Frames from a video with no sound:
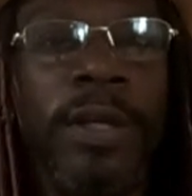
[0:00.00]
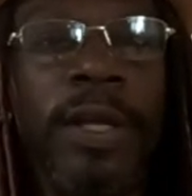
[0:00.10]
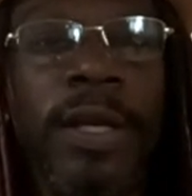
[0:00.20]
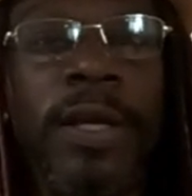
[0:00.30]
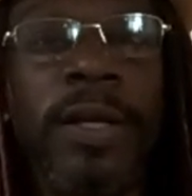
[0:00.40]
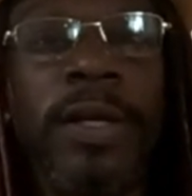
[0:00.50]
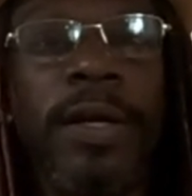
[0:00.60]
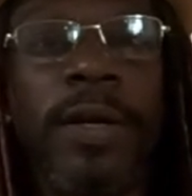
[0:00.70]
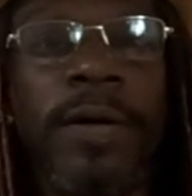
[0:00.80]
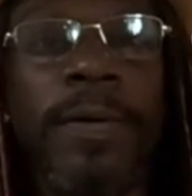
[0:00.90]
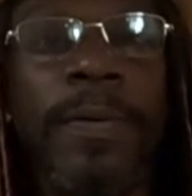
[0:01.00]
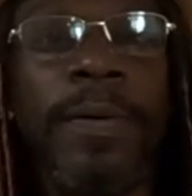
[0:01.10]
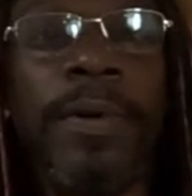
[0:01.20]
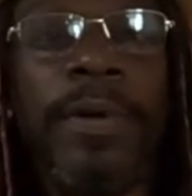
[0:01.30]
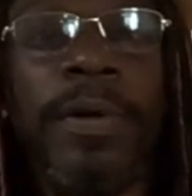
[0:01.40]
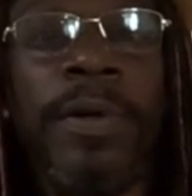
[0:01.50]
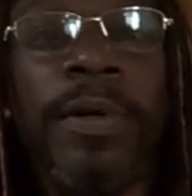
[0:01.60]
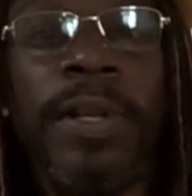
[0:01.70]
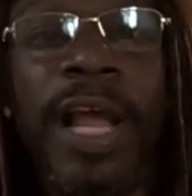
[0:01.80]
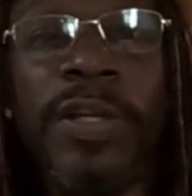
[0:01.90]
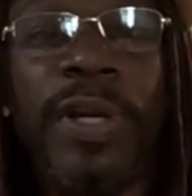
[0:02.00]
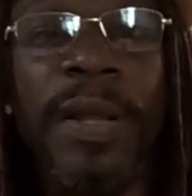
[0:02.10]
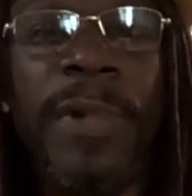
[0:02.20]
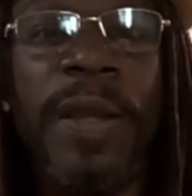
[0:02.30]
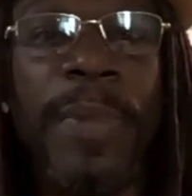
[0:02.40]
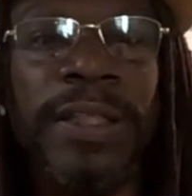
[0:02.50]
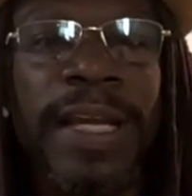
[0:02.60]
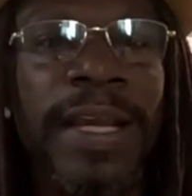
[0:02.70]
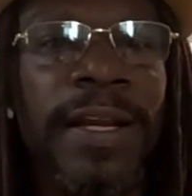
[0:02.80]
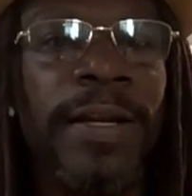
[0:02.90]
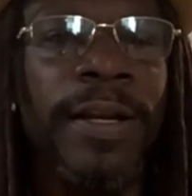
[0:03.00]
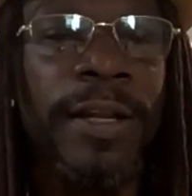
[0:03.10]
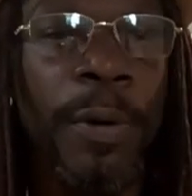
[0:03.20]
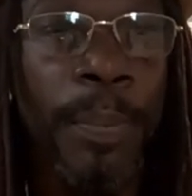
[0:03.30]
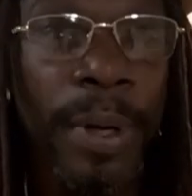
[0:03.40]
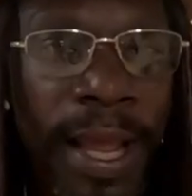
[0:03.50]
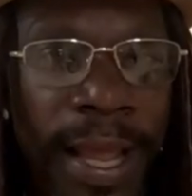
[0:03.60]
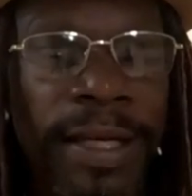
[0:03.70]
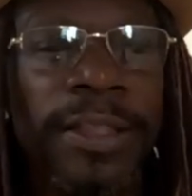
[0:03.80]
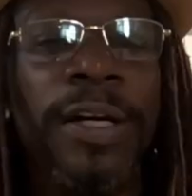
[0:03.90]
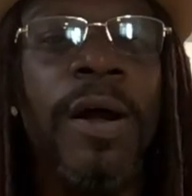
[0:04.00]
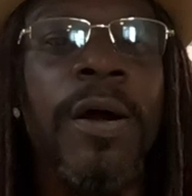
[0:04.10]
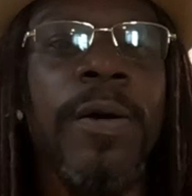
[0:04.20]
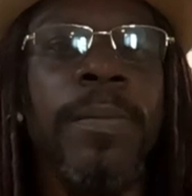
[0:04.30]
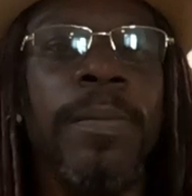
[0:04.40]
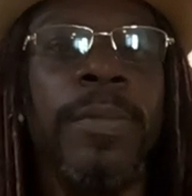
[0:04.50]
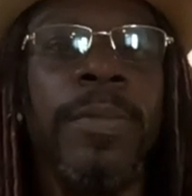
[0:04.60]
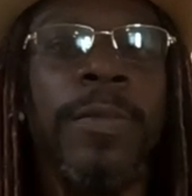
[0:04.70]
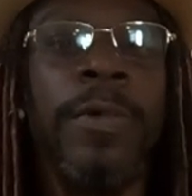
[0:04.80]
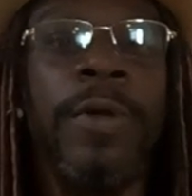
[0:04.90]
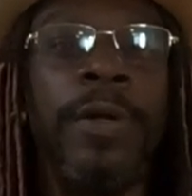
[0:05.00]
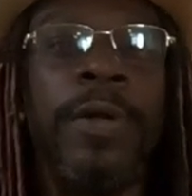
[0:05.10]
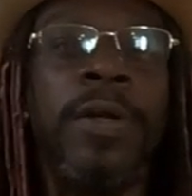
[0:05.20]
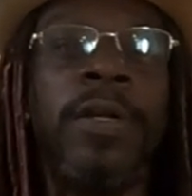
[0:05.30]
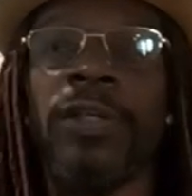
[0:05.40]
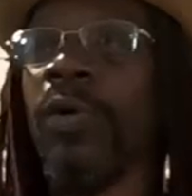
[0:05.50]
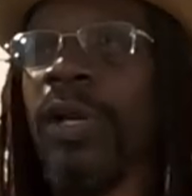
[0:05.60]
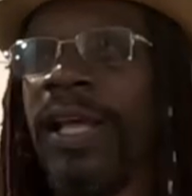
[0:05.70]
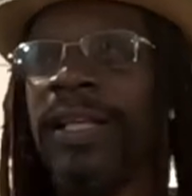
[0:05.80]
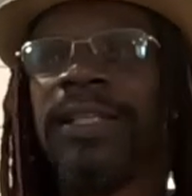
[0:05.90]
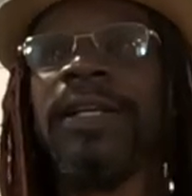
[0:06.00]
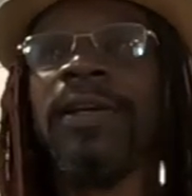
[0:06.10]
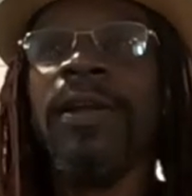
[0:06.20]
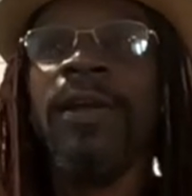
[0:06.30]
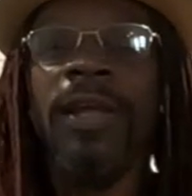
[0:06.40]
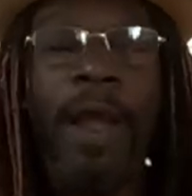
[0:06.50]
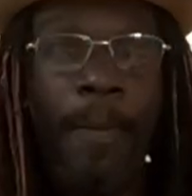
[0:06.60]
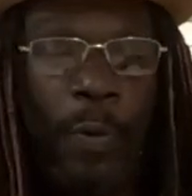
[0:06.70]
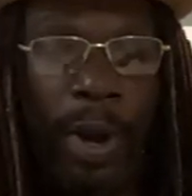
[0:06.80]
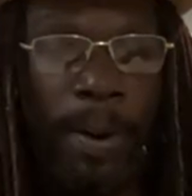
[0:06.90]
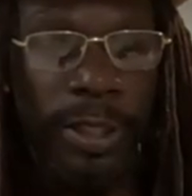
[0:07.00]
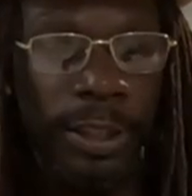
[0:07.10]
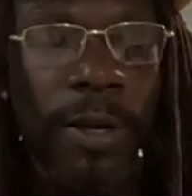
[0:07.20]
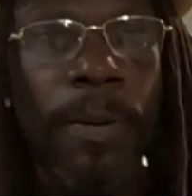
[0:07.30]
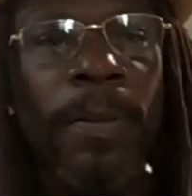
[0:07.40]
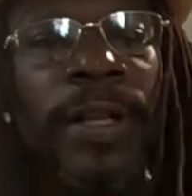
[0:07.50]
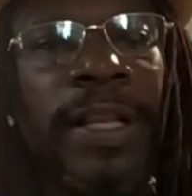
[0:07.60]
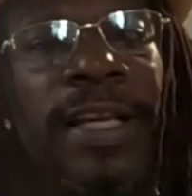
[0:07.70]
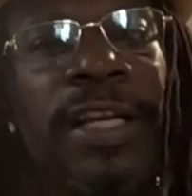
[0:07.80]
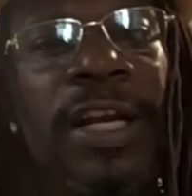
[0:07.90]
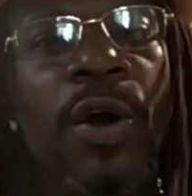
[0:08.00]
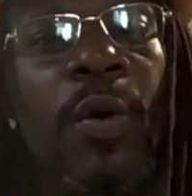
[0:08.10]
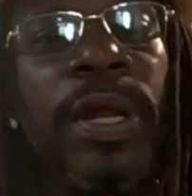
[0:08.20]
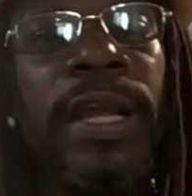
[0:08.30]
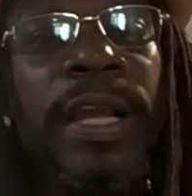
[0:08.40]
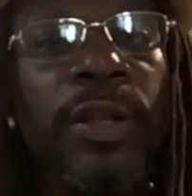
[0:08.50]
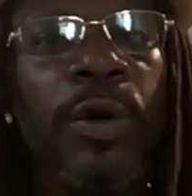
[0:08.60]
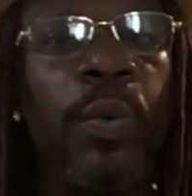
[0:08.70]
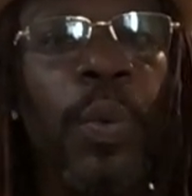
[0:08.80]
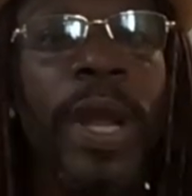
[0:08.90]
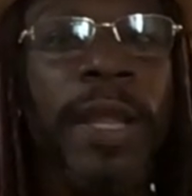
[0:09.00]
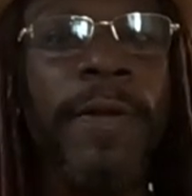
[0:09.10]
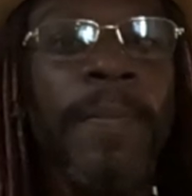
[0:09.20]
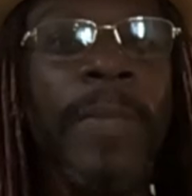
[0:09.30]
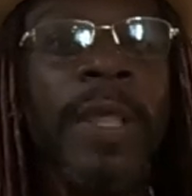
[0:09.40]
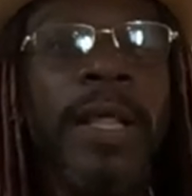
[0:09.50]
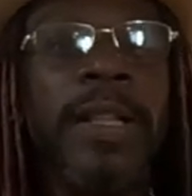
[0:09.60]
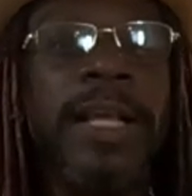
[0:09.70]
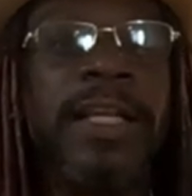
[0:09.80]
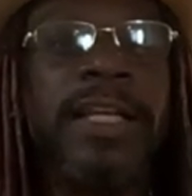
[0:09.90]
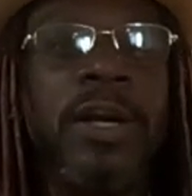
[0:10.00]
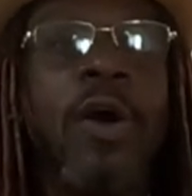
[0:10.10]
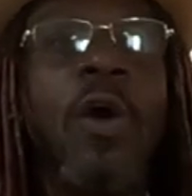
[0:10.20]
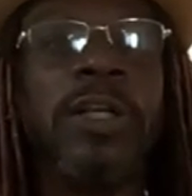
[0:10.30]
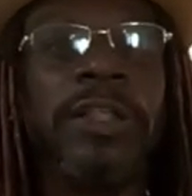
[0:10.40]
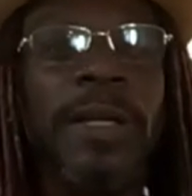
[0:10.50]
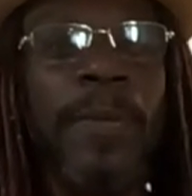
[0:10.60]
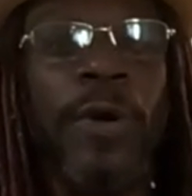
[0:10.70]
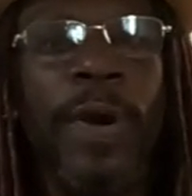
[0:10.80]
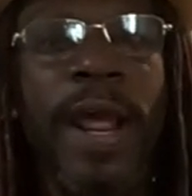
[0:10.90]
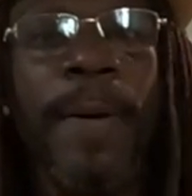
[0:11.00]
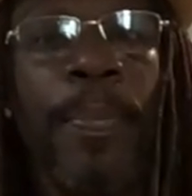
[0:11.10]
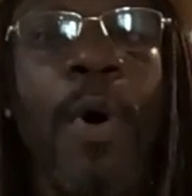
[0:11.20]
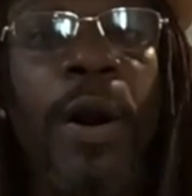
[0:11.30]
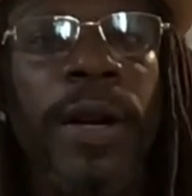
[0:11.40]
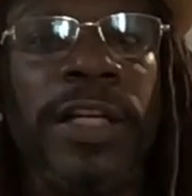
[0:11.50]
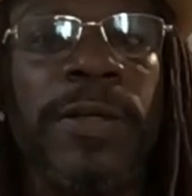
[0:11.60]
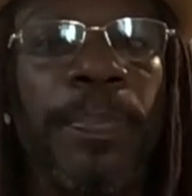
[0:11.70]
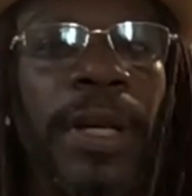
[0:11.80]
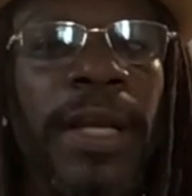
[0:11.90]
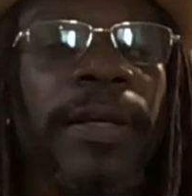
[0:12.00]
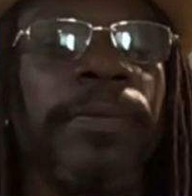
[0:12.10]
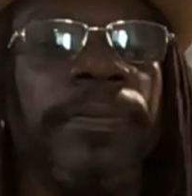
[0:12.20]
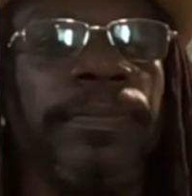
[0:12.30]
Yeah. That's what they mean by taking the black job. So listen, I'm gonna wrap this up. This can go either way. This can cause the Democratic Party to split